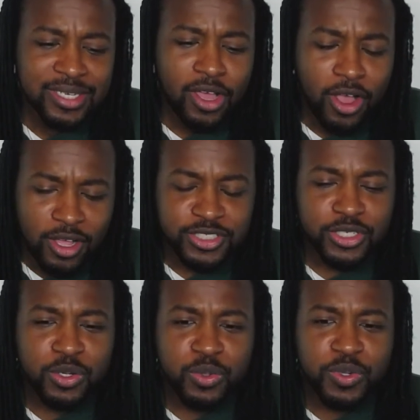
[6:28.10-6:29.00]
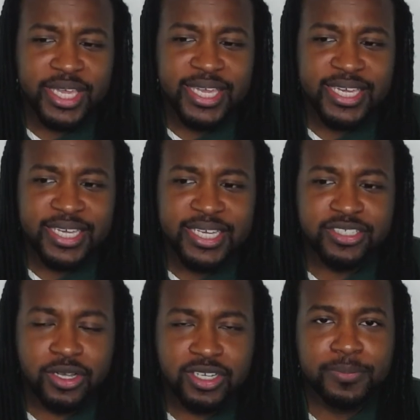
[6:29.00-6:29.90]
Also, he
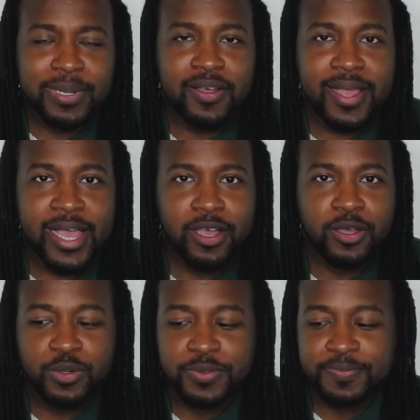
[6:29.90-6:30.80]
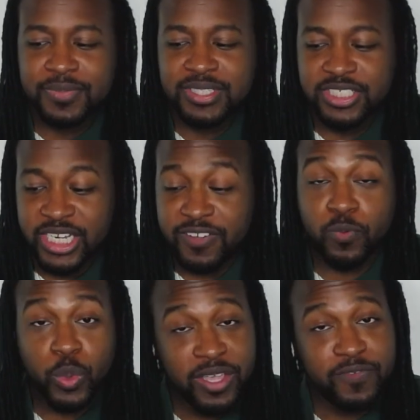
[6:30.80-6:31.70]
talked about how Jeff
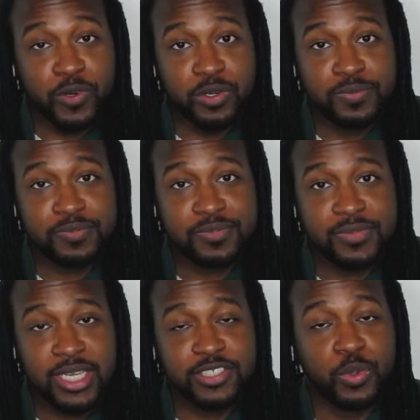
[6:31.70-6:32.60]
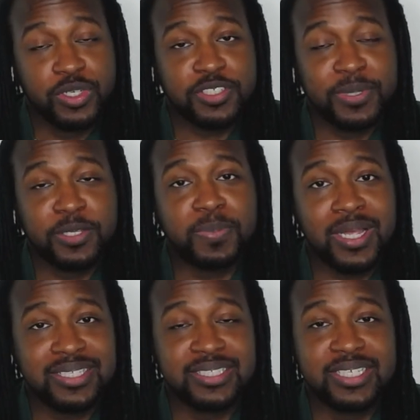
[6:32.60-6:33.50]
Weaver is going to be the
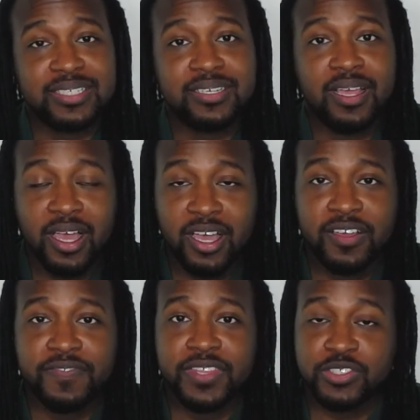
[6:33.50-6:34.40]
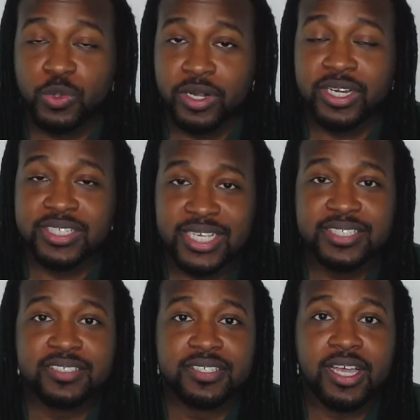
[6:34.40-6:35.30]
president of this
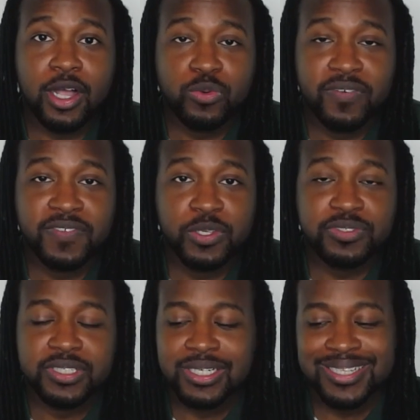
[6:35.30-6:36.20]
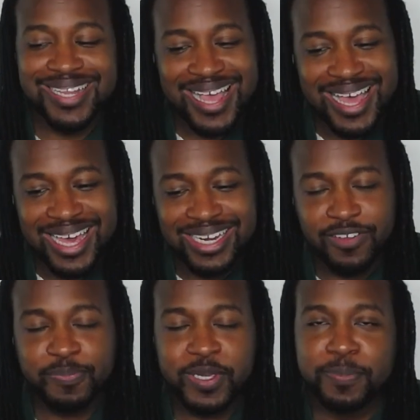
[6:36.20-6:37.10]
organization, Our Revolution. A lot
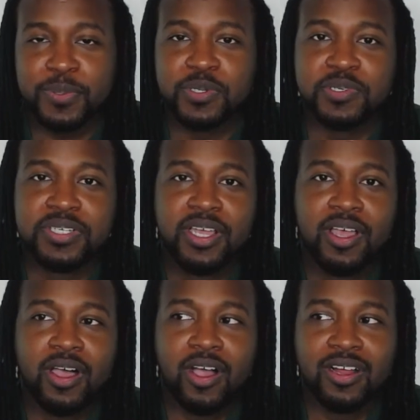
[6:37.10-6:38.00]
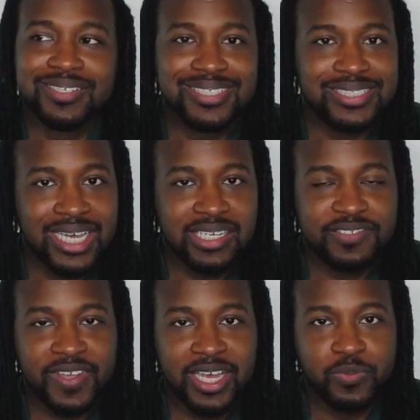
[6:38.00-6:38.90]
of people are
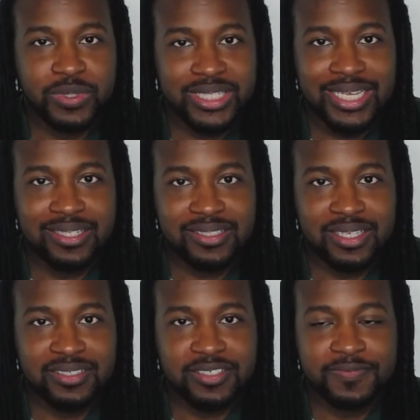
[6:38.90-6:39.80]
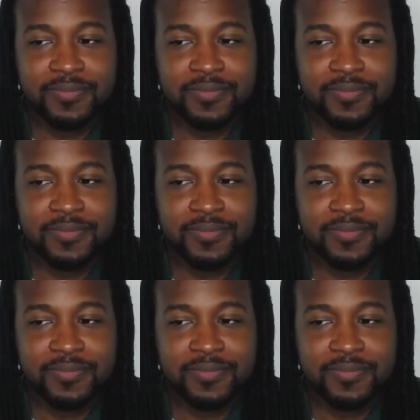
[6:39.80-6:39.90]
dissatisfied with that decision.